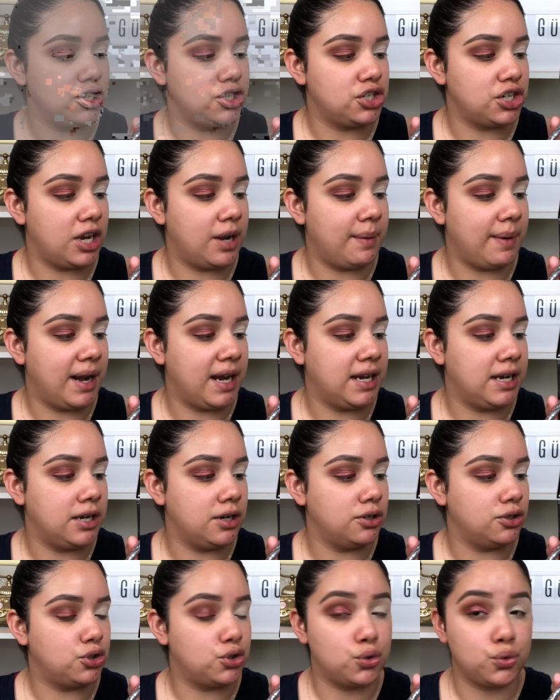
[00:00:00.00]
shade right
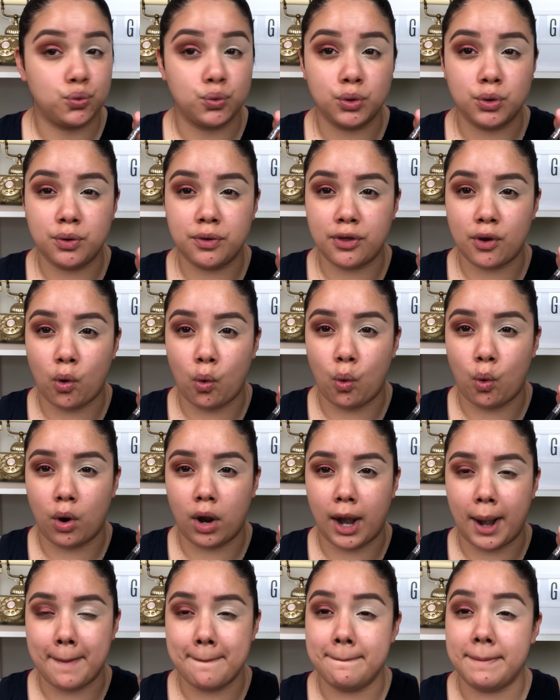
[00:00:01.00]
here, Truth
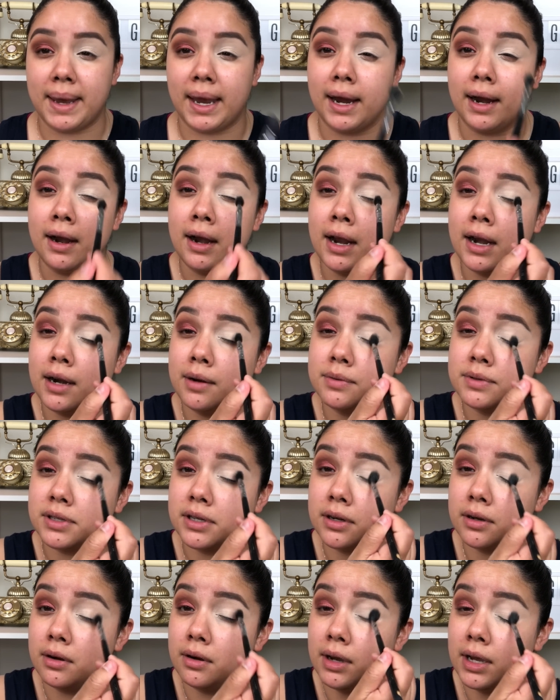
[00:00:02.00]
or Bear, and I'm just
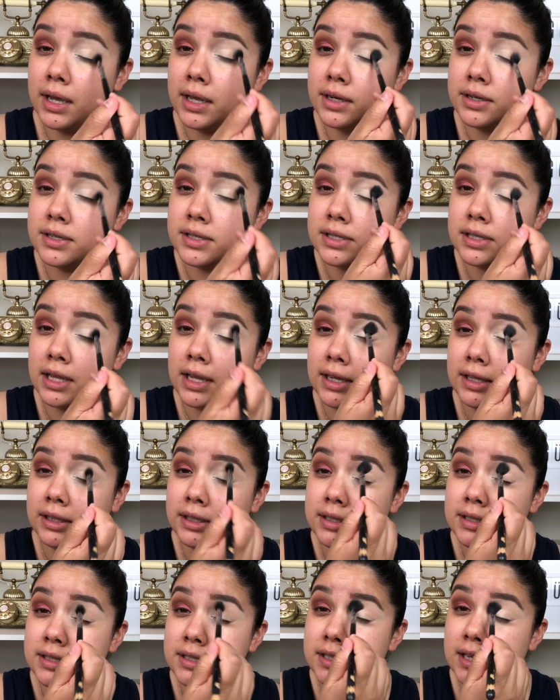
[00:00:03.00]
gonna go ahead and just
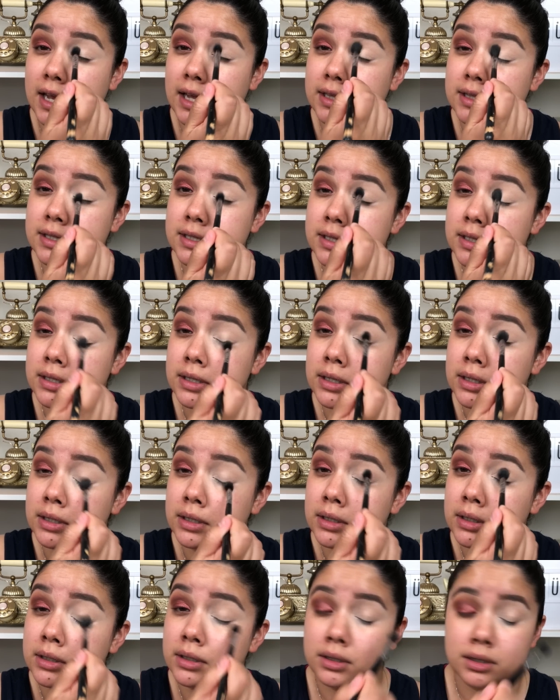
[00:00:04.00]
lightly set
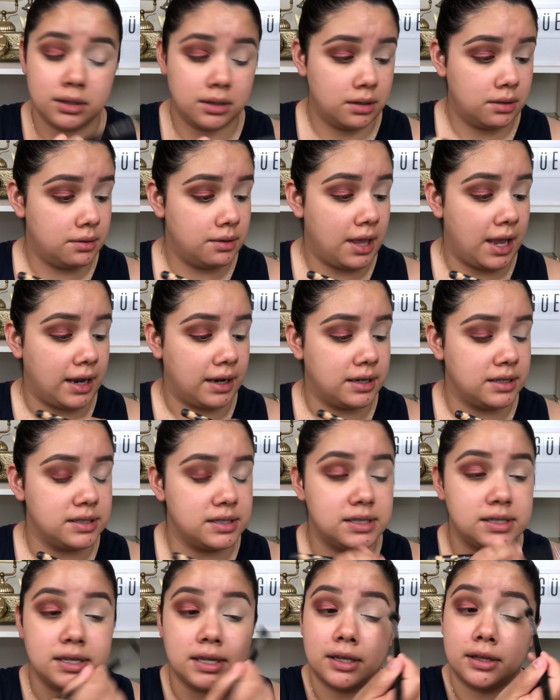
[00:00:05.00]
that
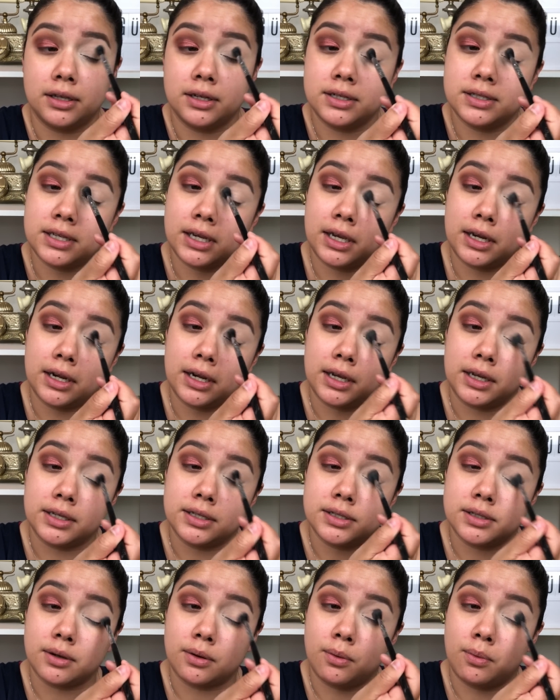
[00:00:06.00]
concealer. It's like a
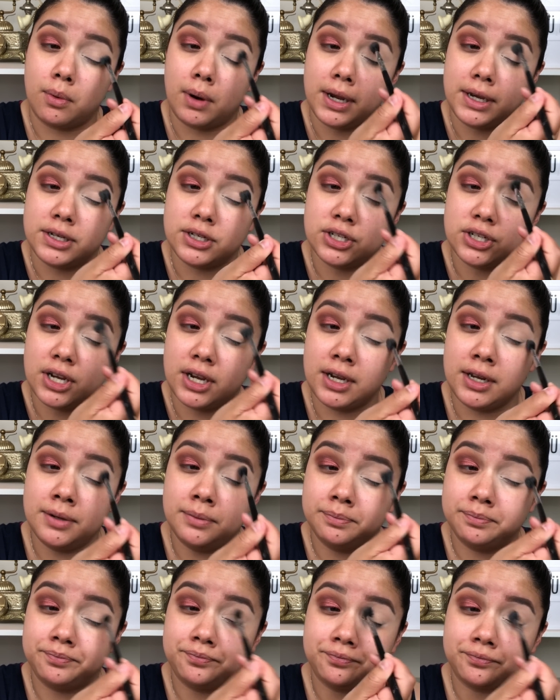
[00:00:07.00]
nice white shade.
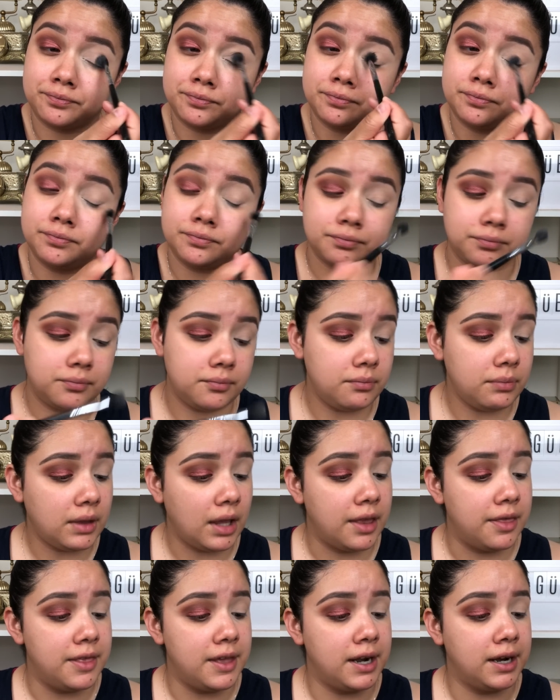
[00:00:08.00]

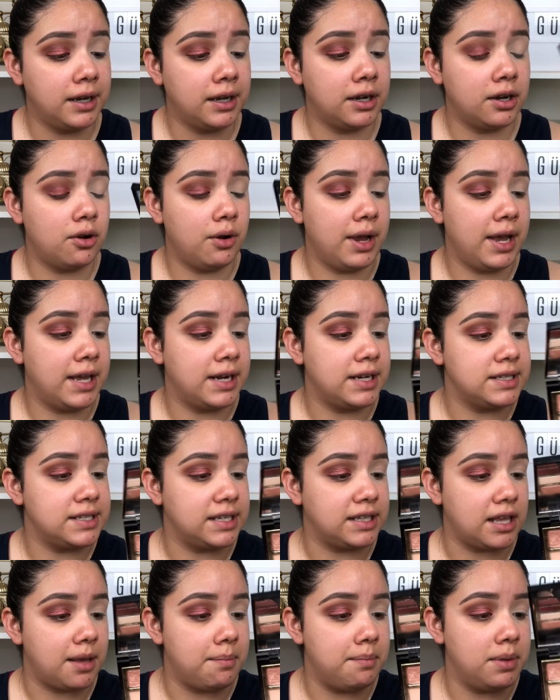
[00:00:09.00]
And then I'm going to go ahead and
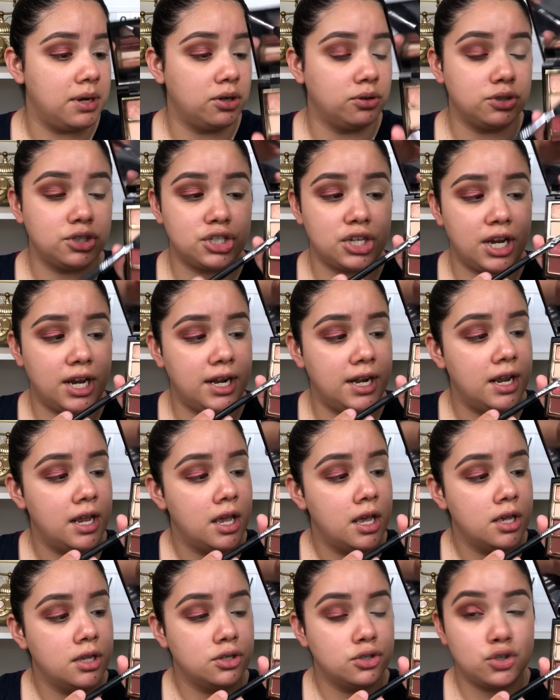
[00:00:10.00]
take that middle shade,
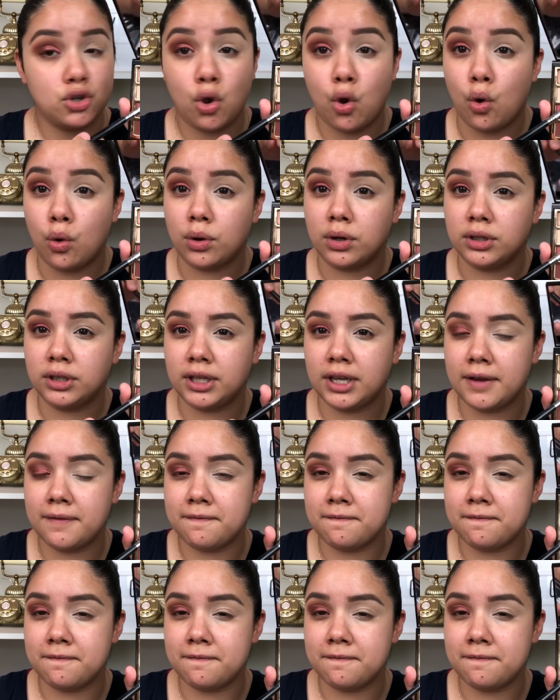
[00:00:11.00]
Totally